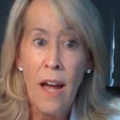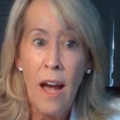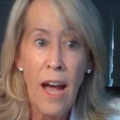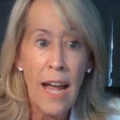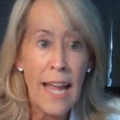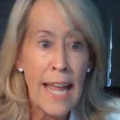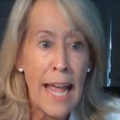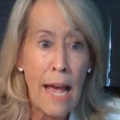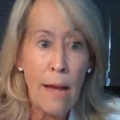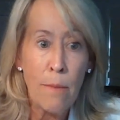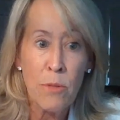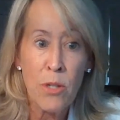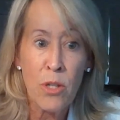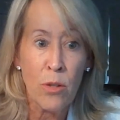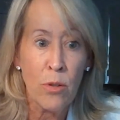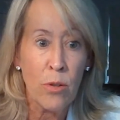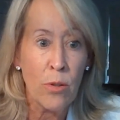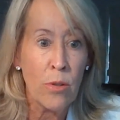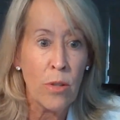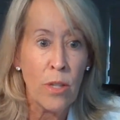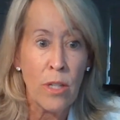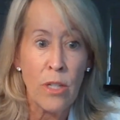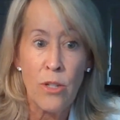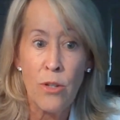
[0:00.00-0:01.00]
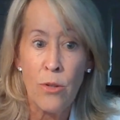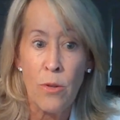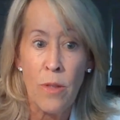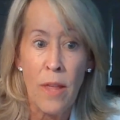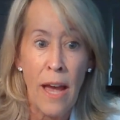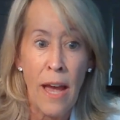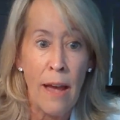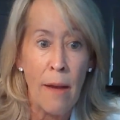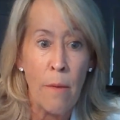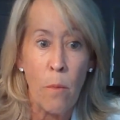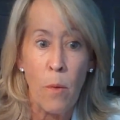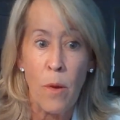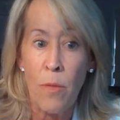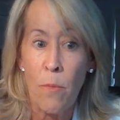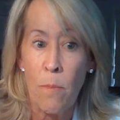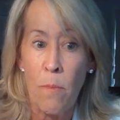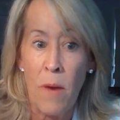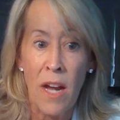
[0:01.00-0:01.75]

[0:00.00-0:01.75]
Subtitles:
I absolutely do that with